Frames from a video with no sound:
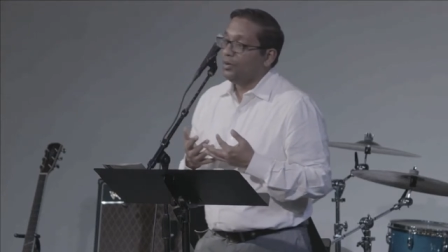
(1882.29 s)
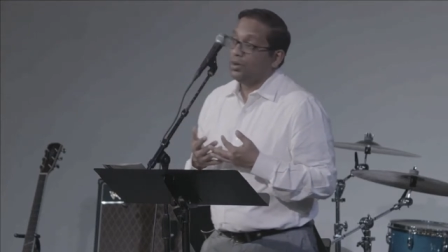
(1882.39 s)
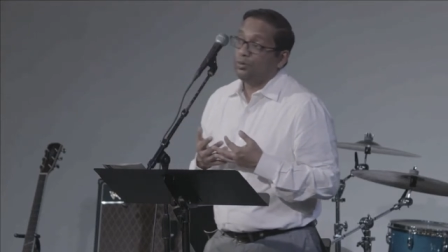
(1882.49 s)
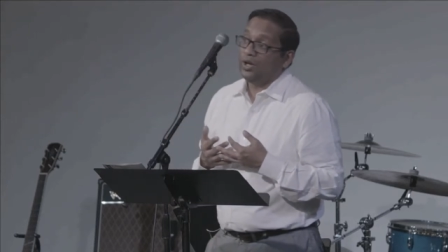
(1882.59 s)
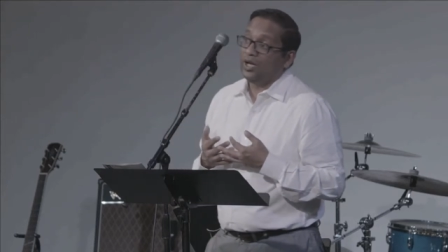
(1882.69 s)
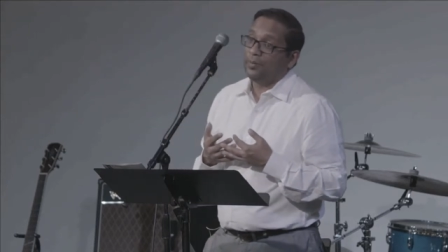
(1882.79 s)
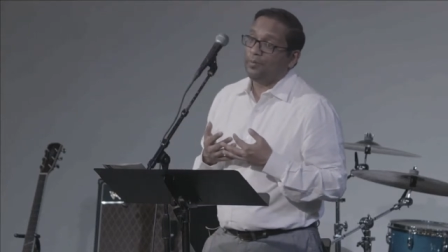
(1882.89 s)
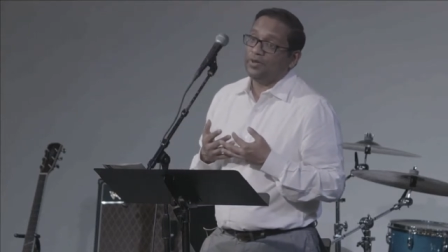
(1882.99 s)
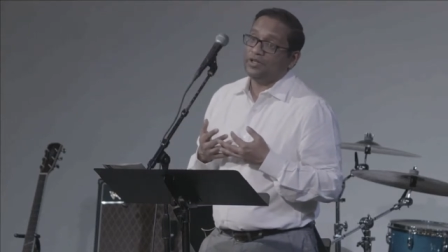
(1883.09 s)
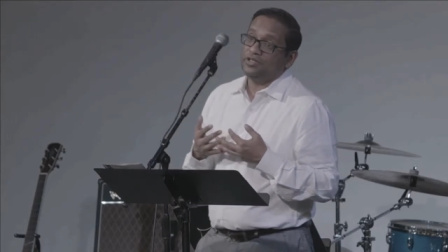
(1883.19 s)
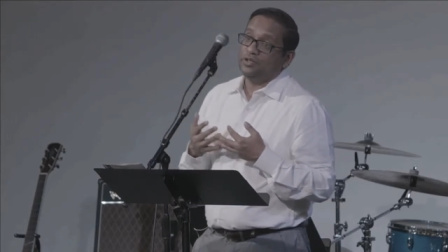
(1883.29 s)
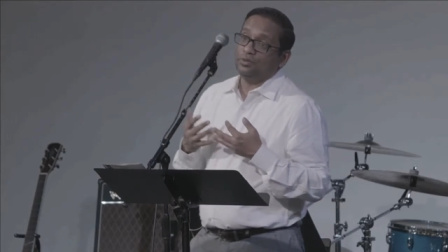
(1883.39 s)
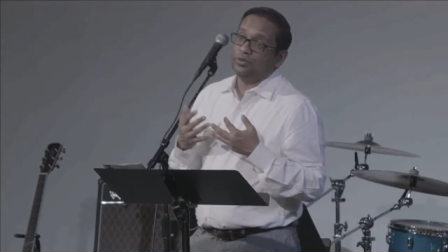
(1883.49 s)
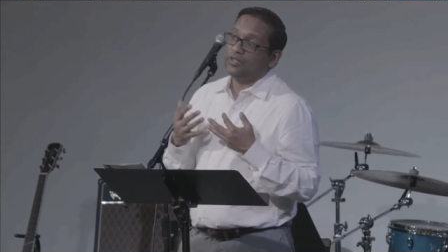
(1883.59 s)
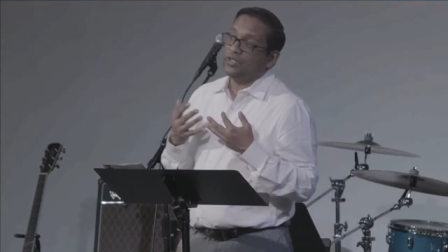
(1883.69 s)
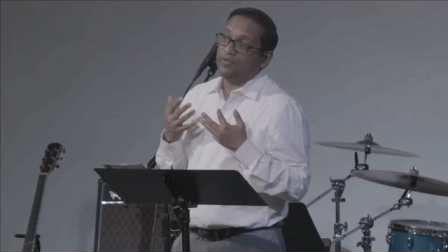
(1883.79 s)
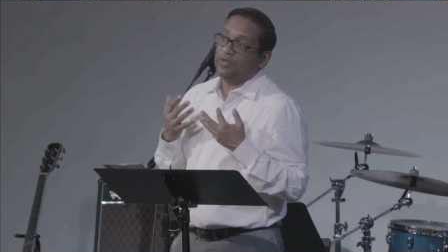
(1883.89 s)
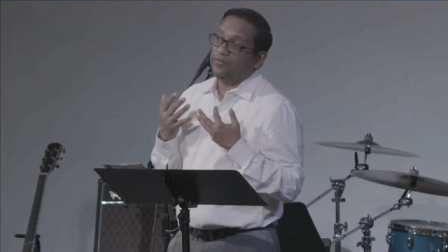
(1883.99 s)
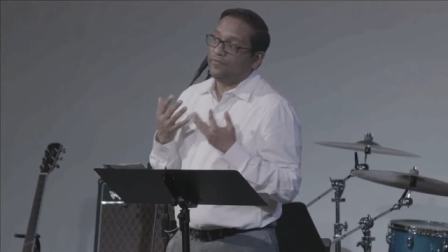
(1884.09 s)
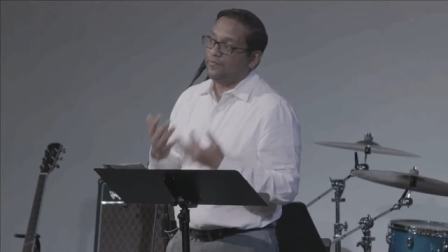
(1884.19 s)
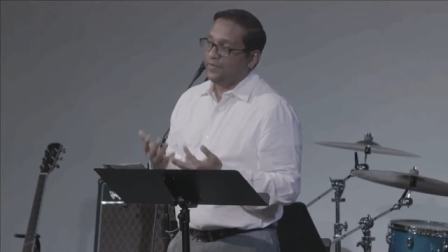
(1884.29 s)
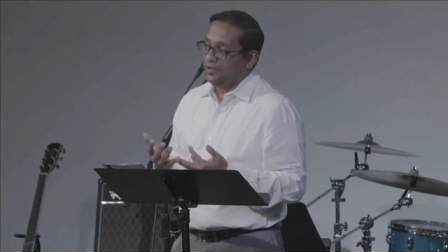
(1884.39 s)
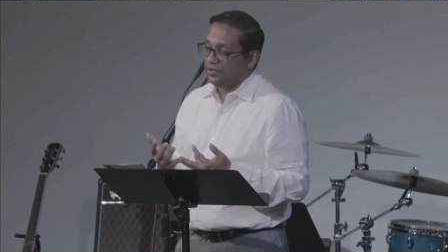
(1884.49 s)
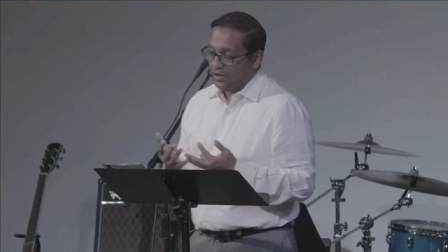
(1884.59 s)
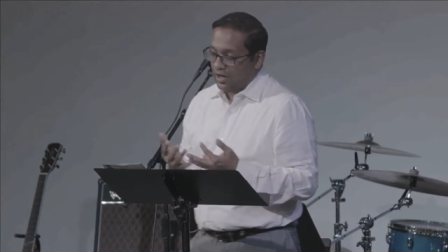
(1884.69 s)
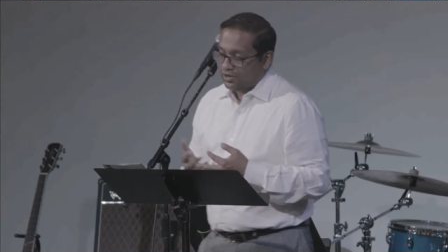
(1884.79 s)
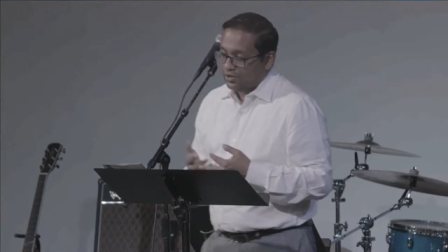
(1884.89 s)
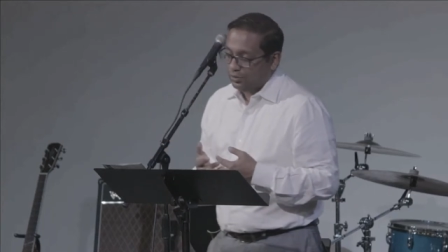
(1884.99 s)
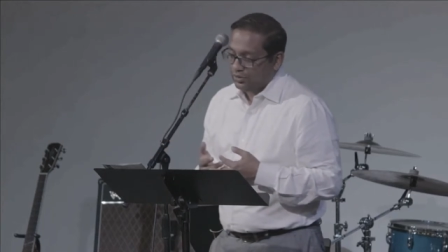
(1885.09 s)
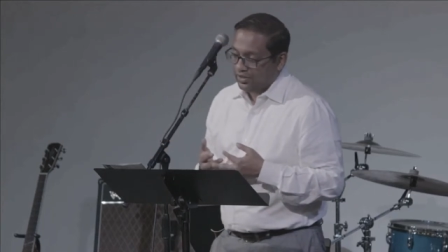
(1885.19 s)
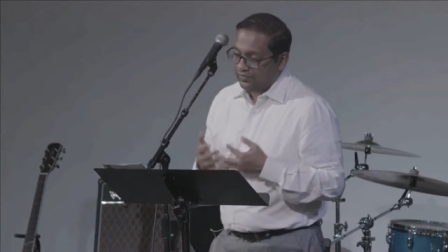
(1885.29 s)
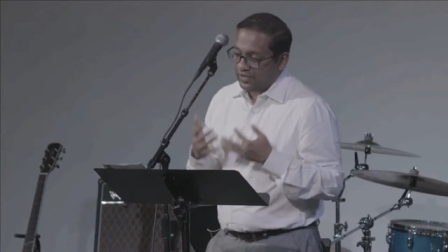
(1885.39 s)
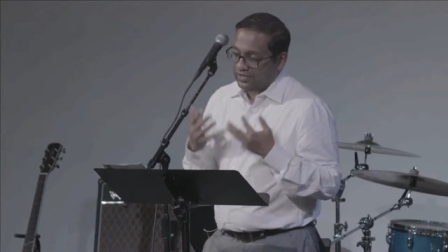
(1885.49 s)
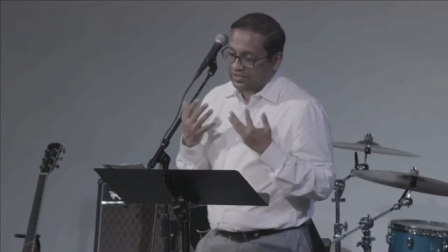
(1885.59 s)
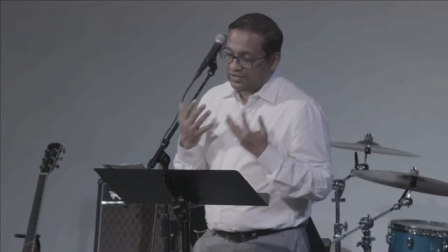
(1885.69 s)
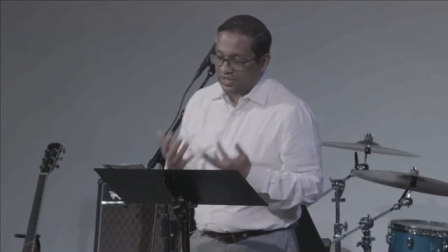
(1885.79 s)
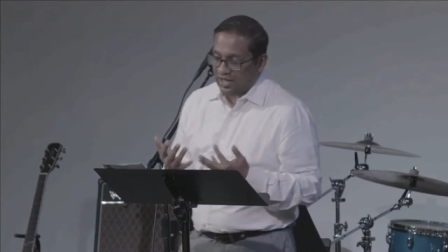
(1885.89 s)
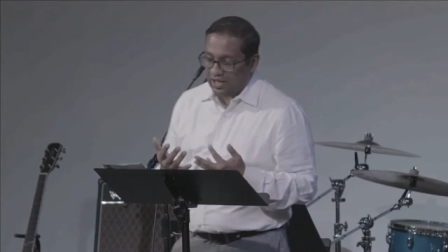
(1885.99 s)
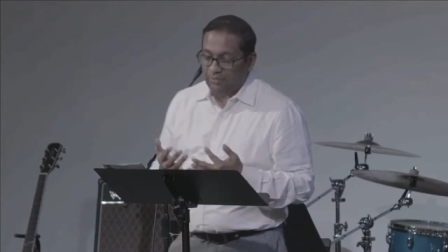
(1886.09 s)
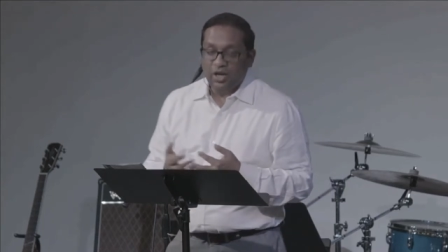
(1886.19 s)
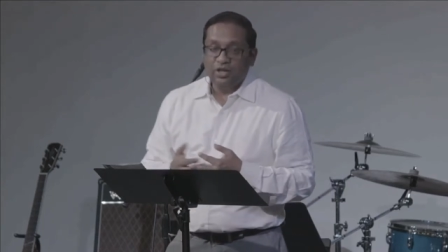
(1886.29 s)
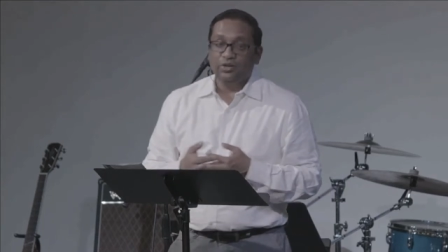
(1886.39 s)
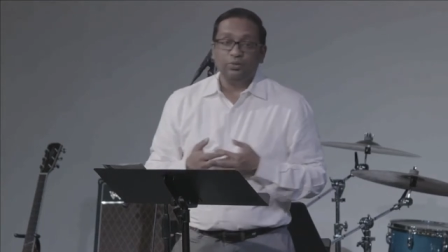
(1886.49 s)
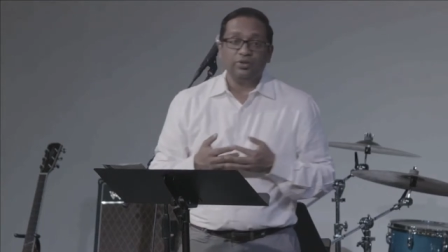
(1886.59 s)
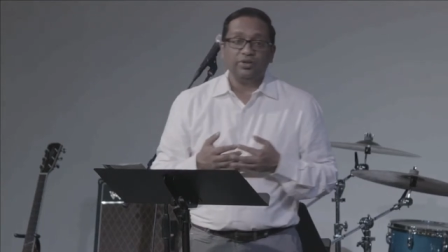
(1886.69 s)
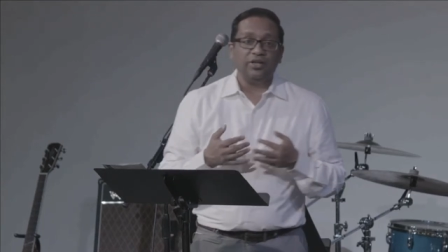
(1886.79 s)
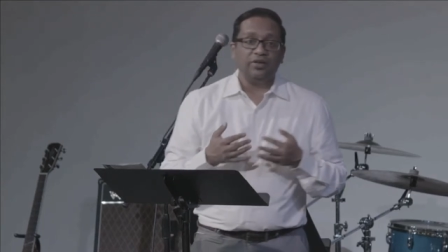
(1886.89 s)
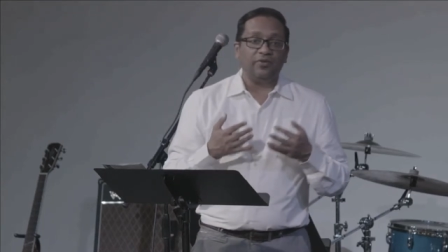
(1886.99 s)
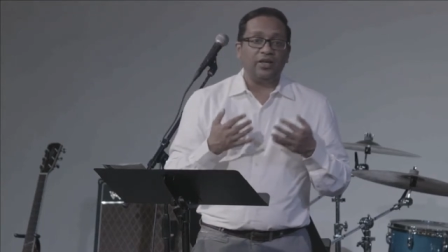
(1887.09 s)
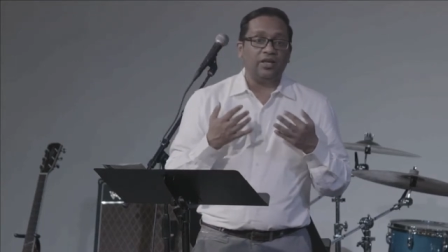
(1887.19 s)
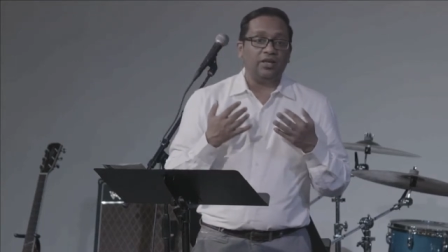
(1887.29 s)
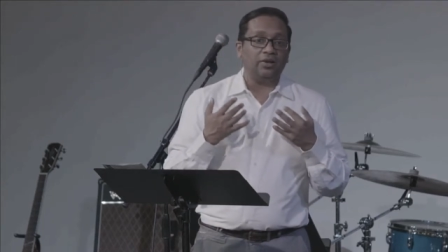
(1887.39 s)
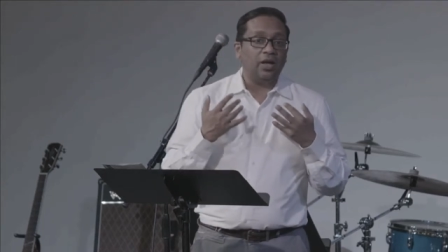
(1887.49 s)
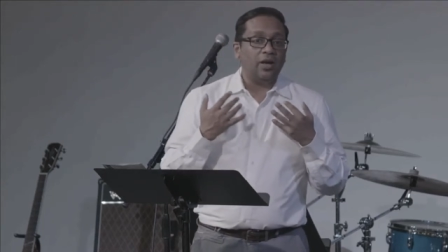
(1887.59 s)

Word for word: what will happen is you will live in fear, you will live in shame, you will live in